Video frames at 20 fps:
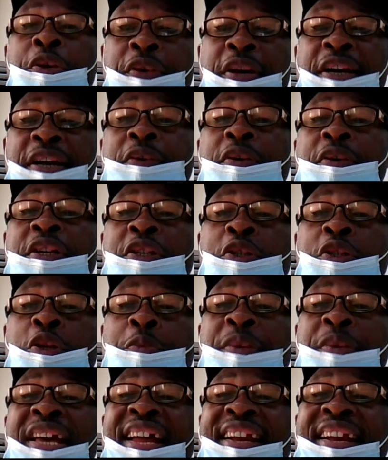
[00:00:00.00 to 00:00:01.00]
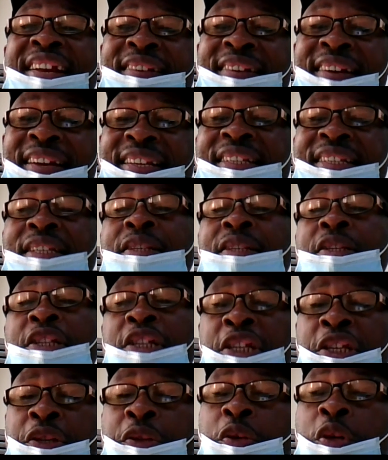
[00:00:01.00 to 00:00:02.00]
you are going to be addressing
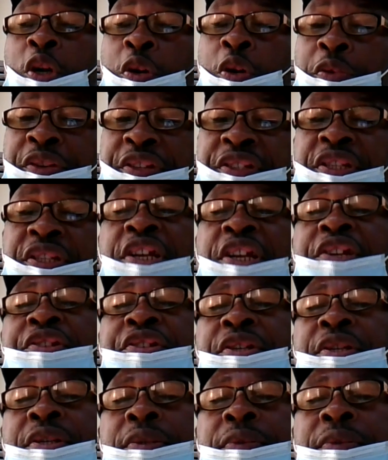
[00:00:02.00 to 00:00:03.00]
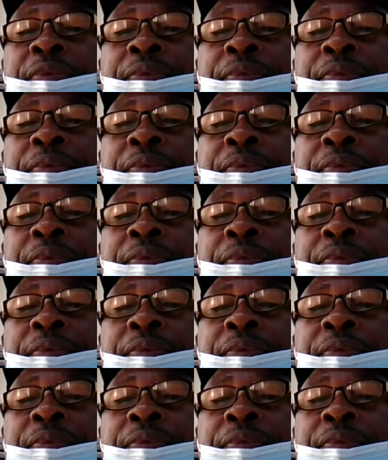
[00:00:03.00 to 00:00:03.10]
in your research,